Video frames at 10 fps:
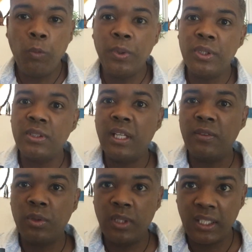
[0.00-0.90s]
open
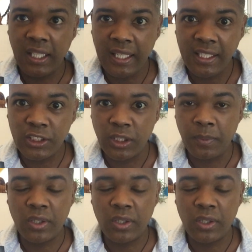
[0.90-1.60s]
yourself to that energy,